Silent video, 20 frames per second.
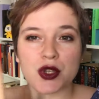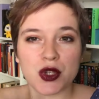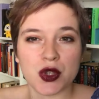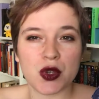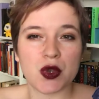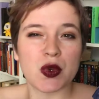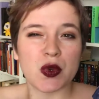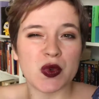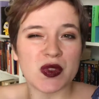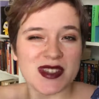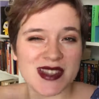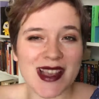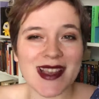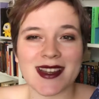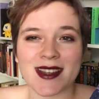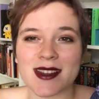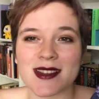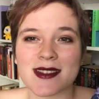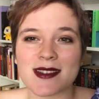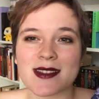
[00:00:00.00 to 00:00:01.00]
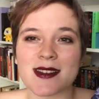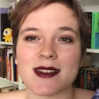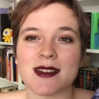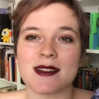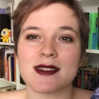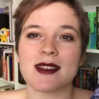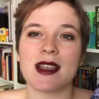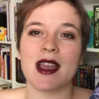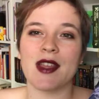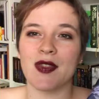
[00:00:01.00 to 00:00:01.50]
2
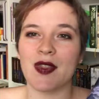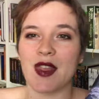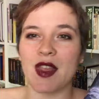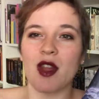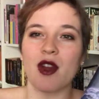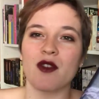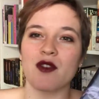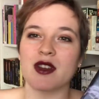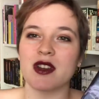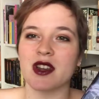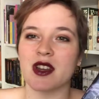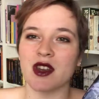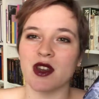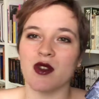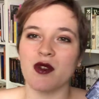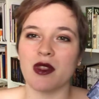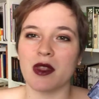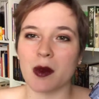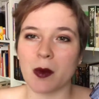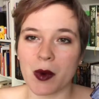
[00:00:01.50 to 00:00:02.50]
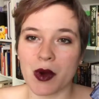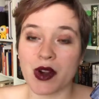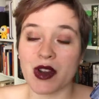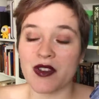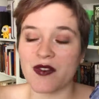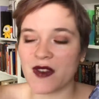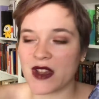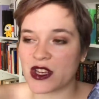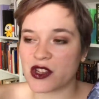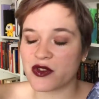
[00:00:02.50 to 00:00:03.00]
sentences and they already knew they were
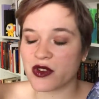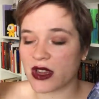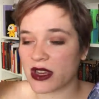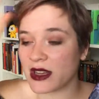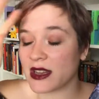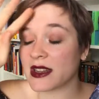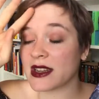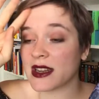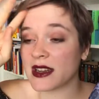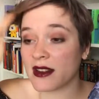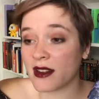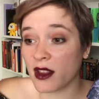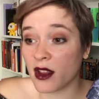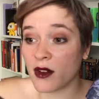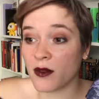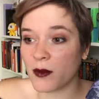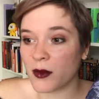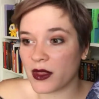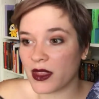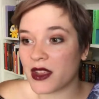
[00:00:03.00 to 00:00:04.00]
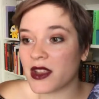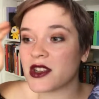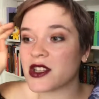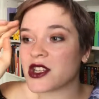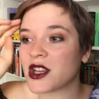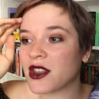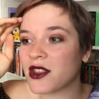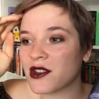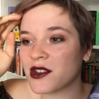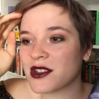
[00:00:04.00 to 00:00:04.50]
infatuated and in love with each
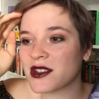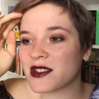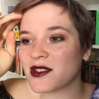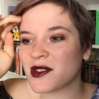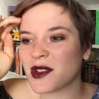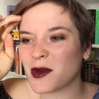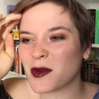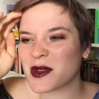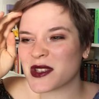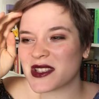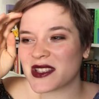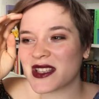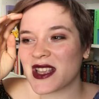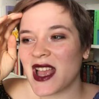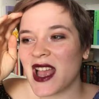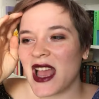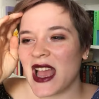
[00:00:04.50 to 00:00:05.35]
other, so that was